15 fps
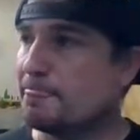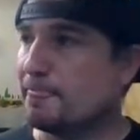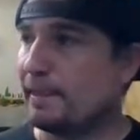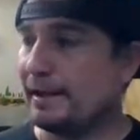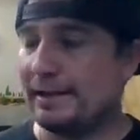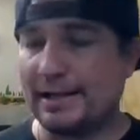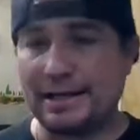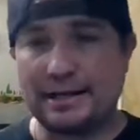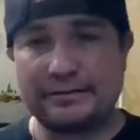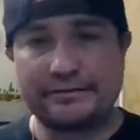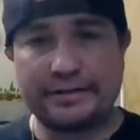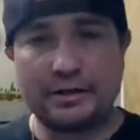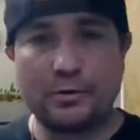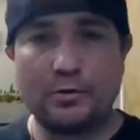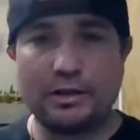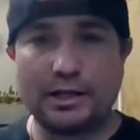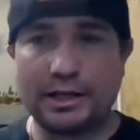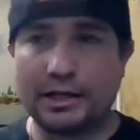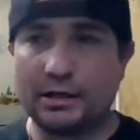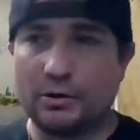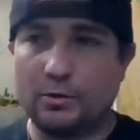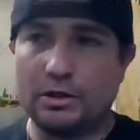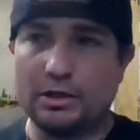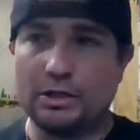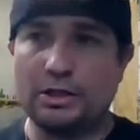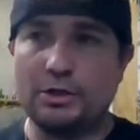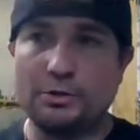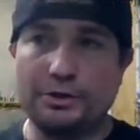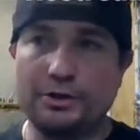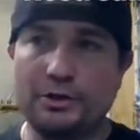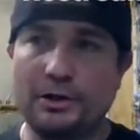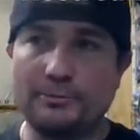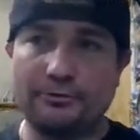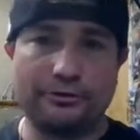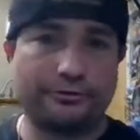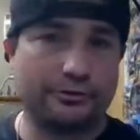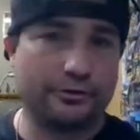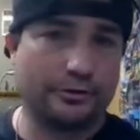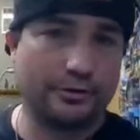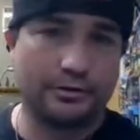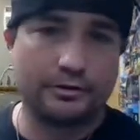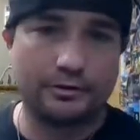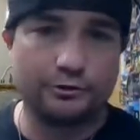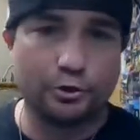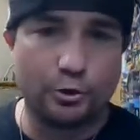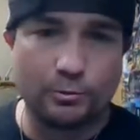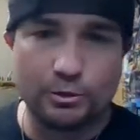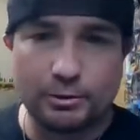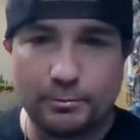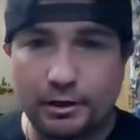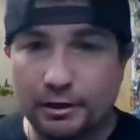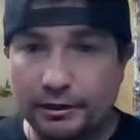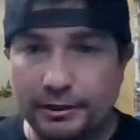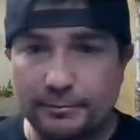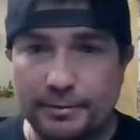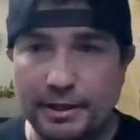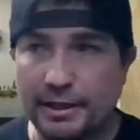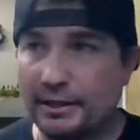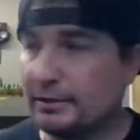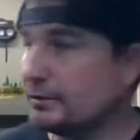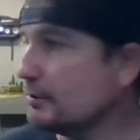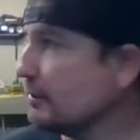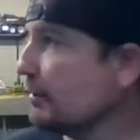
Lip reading: And like I said, like a while ago, I'm just a normal American man,